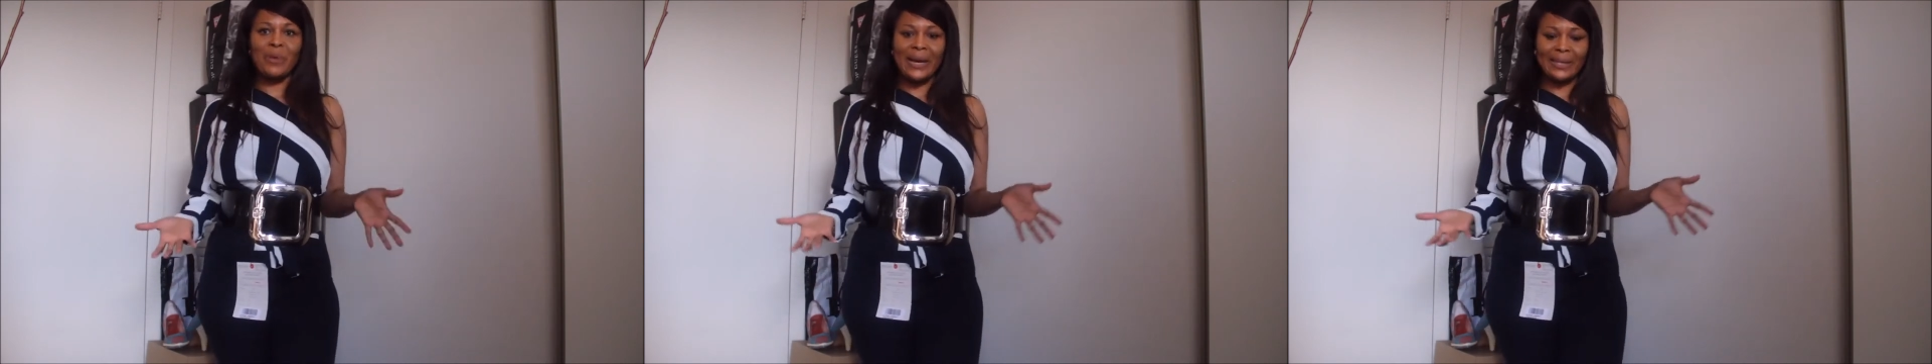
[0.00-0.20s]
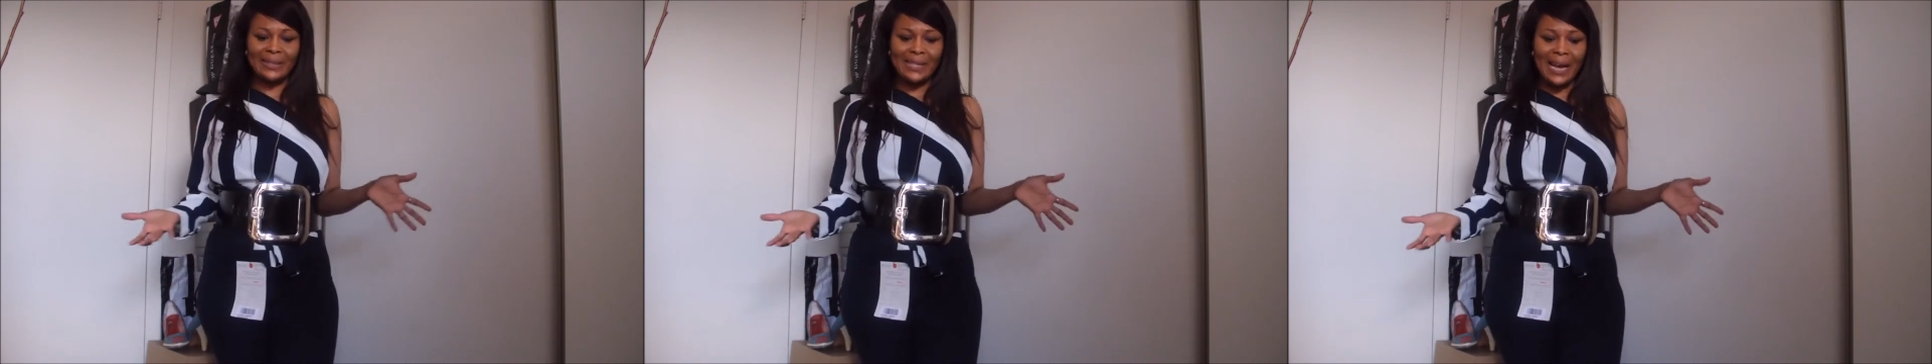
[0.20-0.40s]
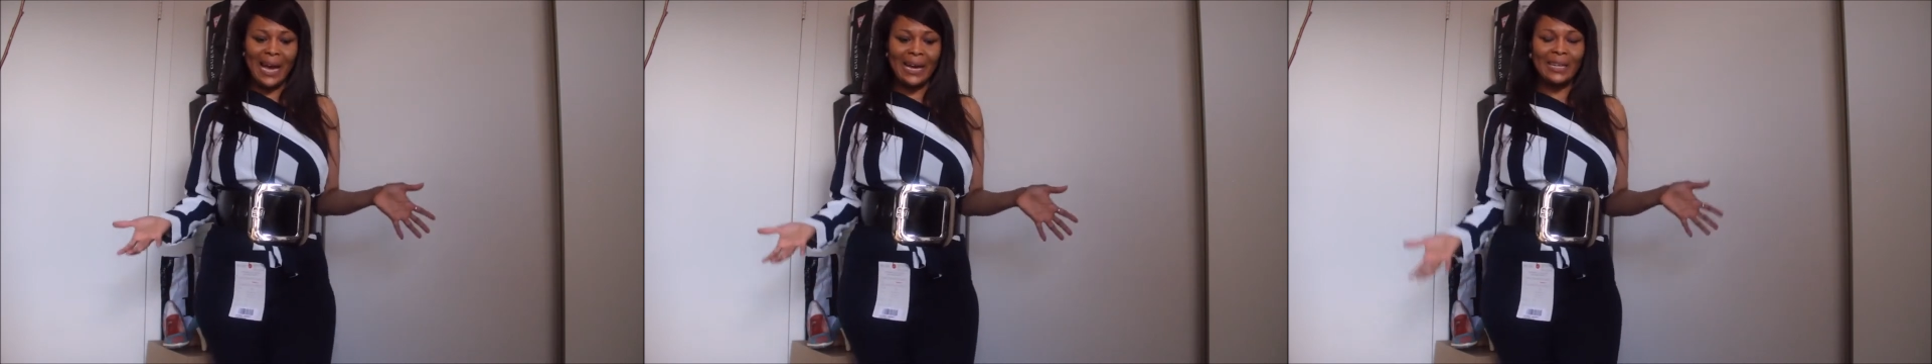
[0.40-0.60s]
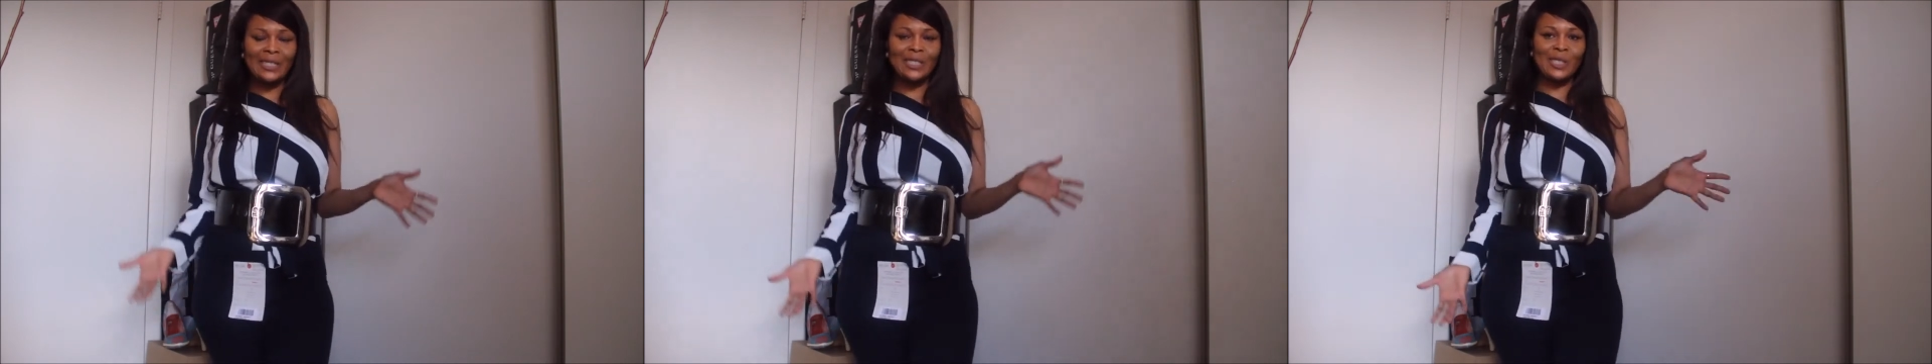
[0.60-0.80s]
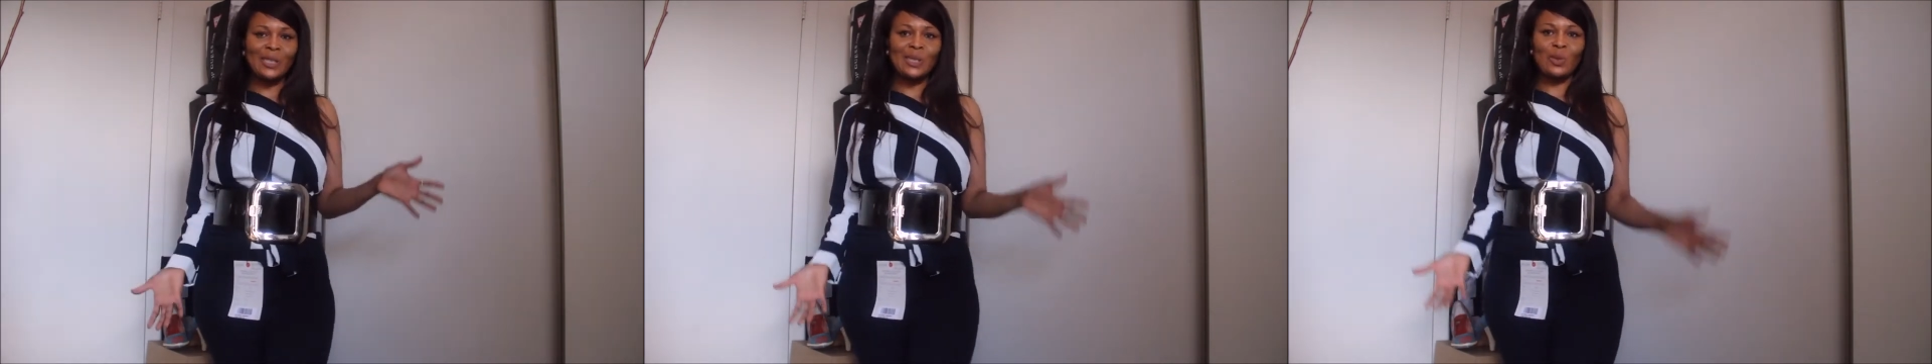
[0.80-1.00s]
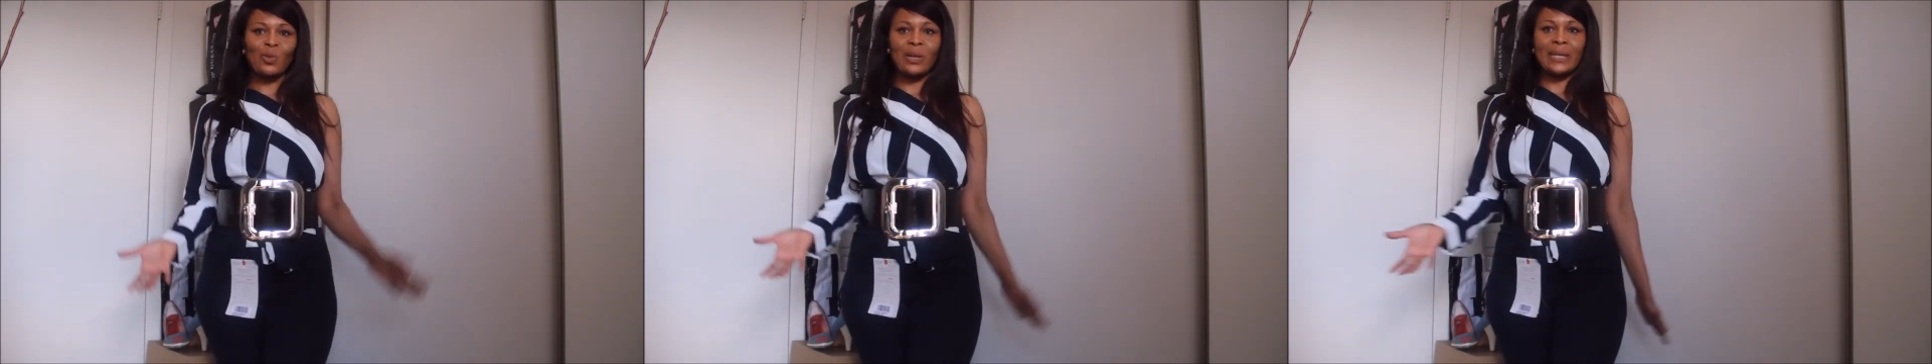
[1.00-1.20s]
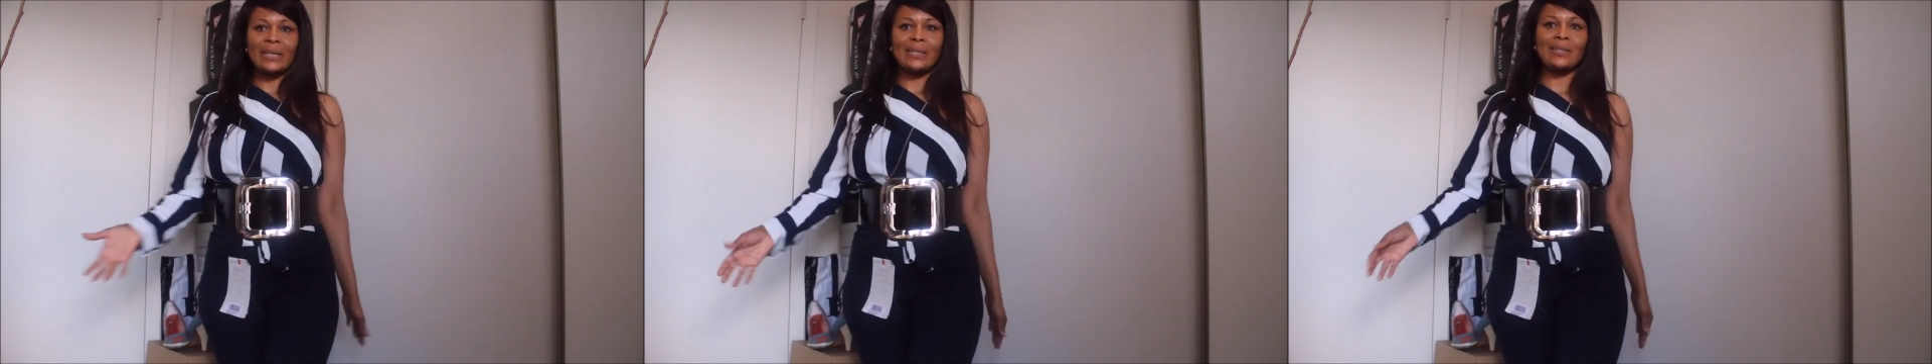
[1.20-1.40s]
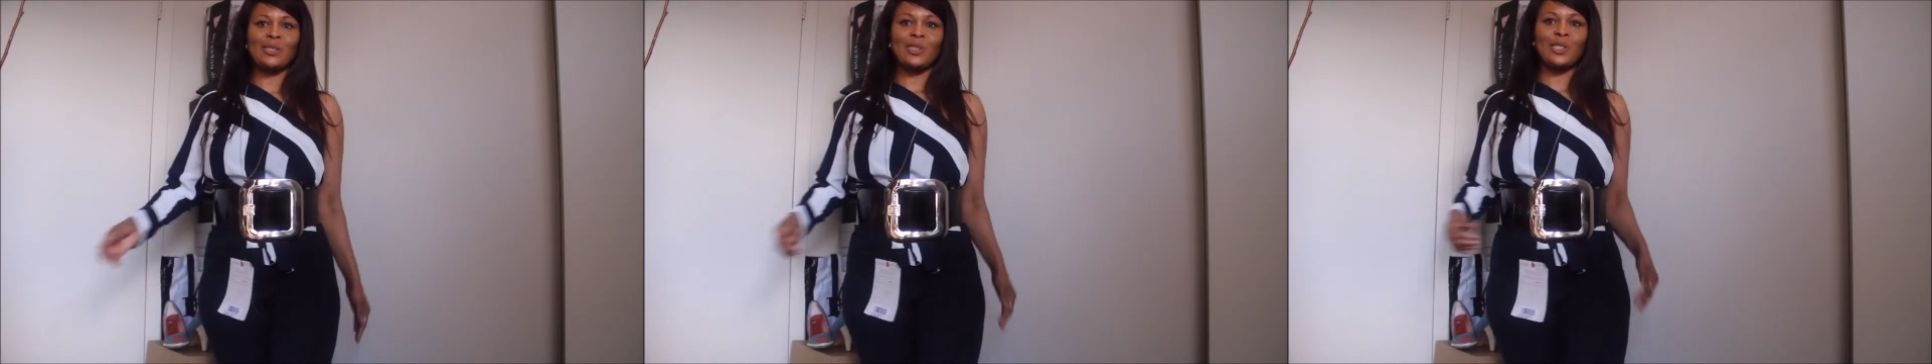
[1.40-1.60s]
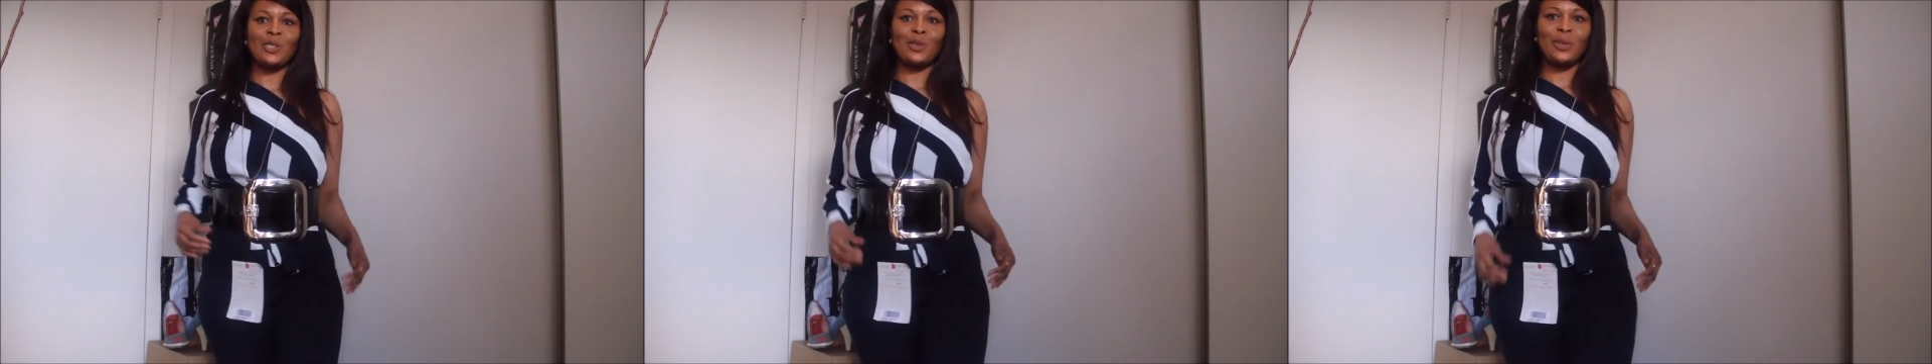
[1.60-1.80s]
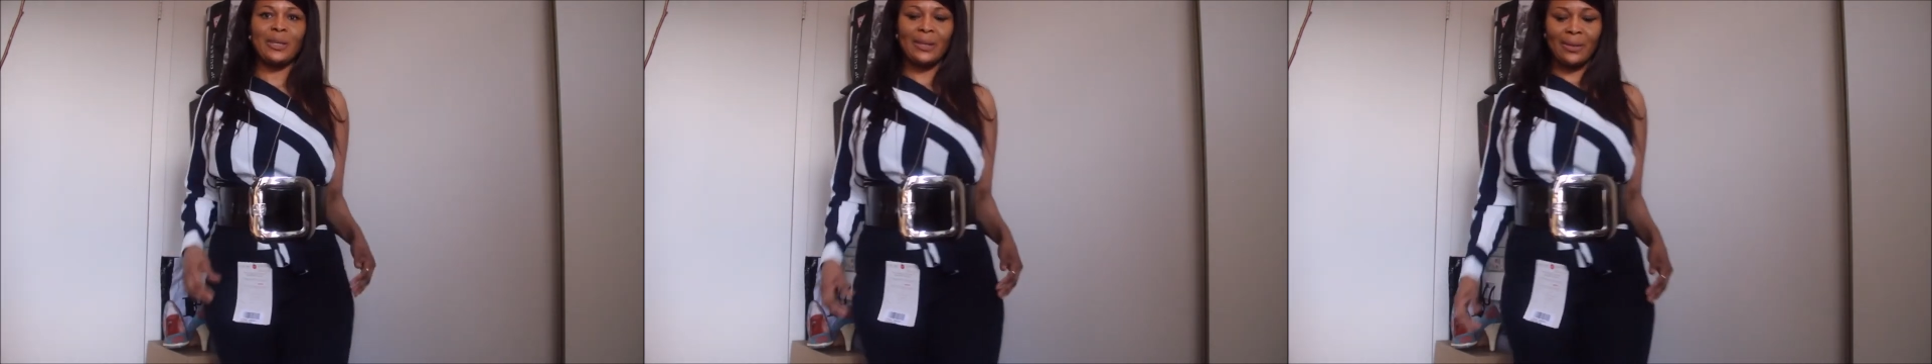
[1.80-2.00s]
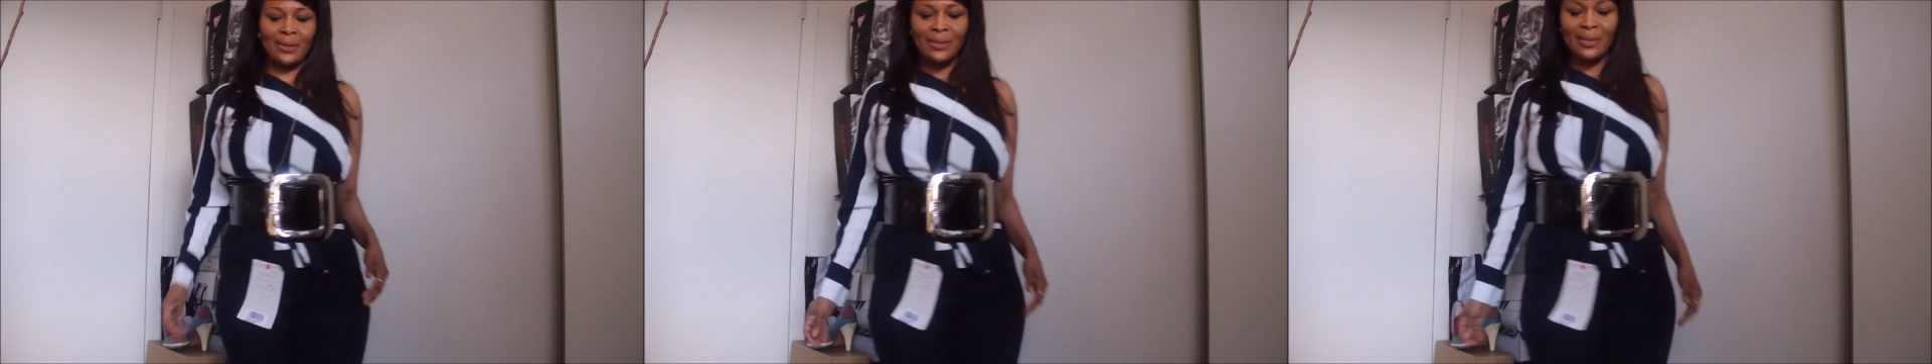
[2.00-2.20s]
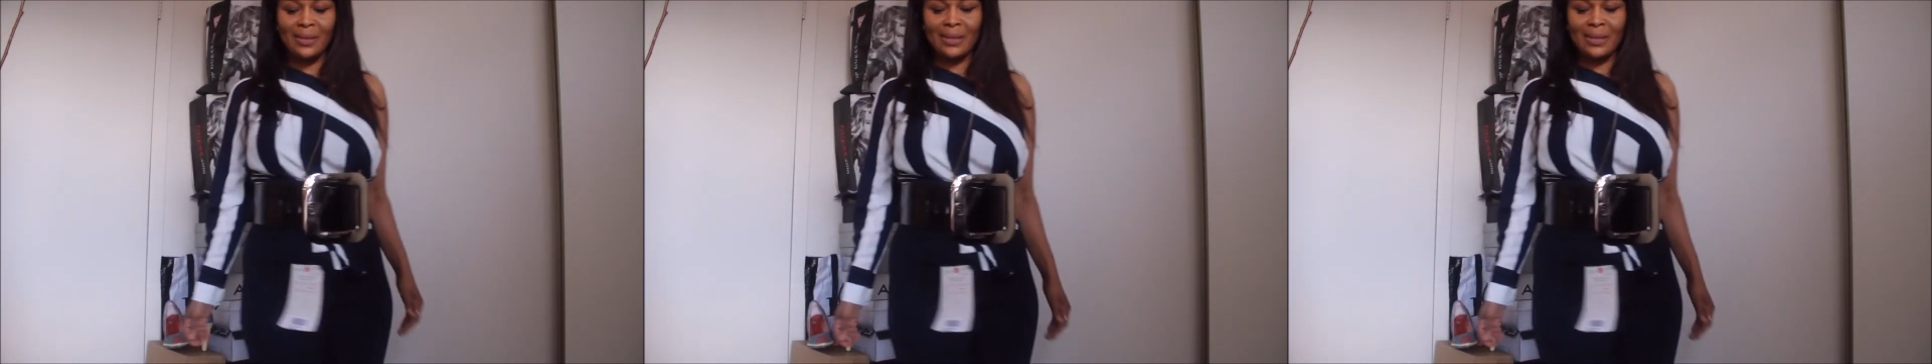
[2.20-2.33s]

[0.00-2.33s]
but I just wanted to show you